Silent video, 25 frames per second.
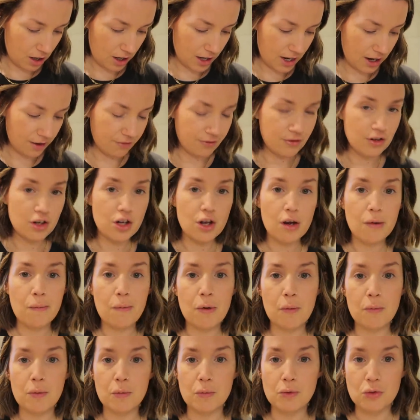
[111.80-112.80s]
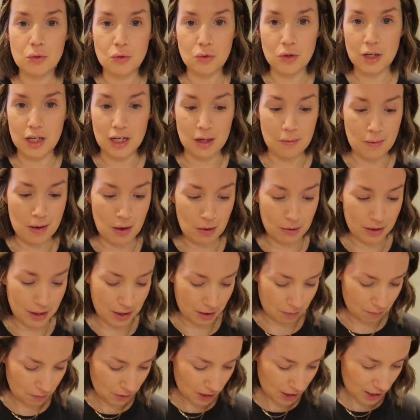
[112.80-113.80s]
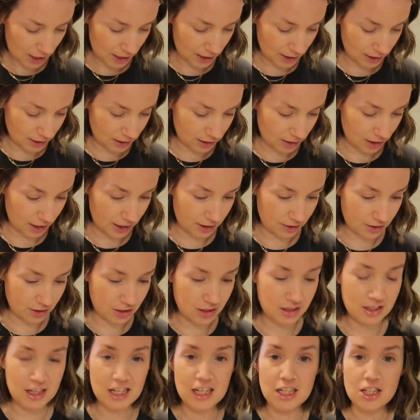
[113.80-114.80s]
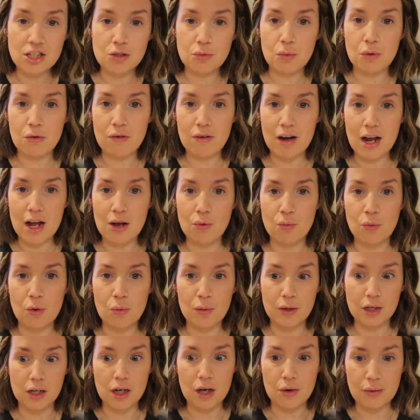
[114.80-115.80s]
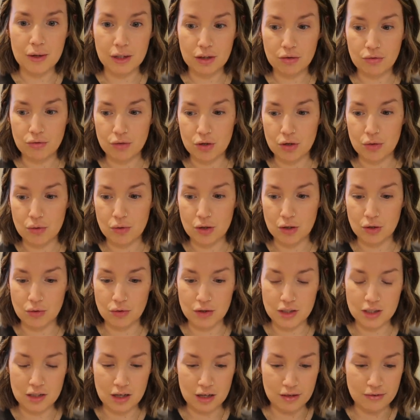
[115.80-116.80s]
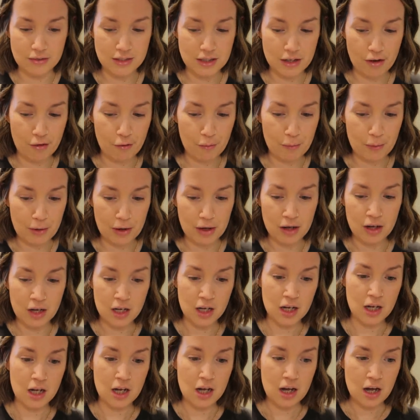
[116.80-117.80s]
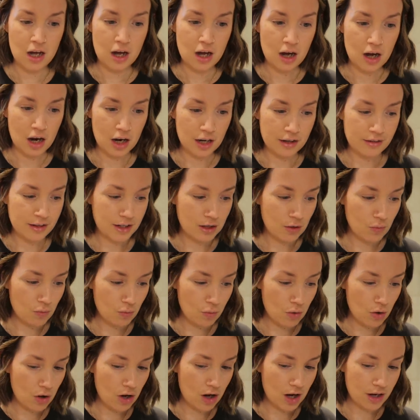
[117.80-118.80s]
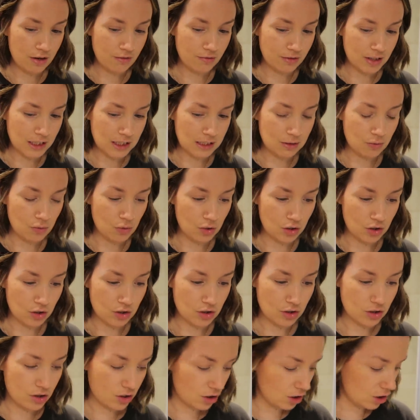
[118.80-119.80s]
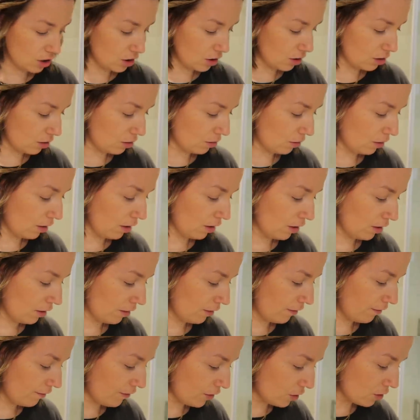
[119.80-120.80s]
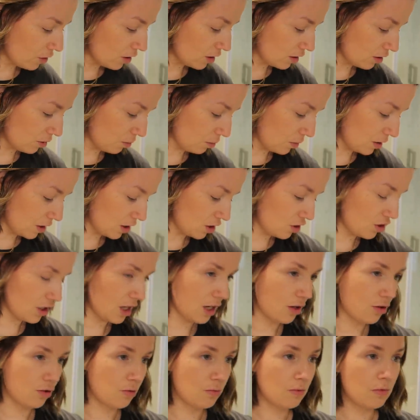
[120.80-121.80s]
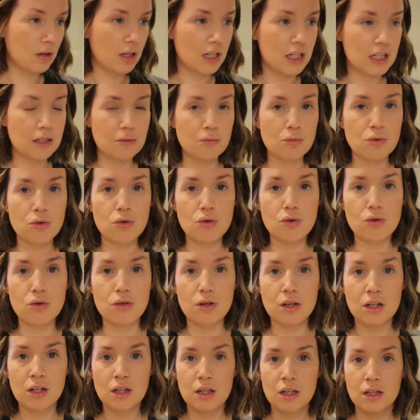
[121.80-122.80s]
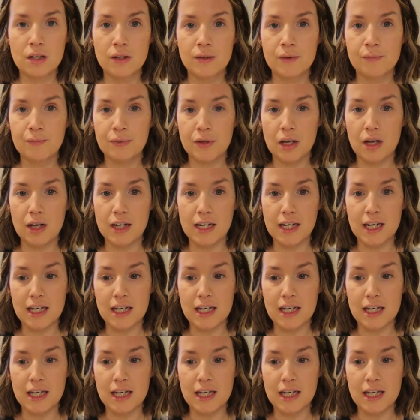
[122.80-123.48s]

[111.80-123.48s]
I have no problem talking about him and like the stage that we're at and what we're going through and all this kind of stuff. But I think what I really want to focus on with this channel is more, I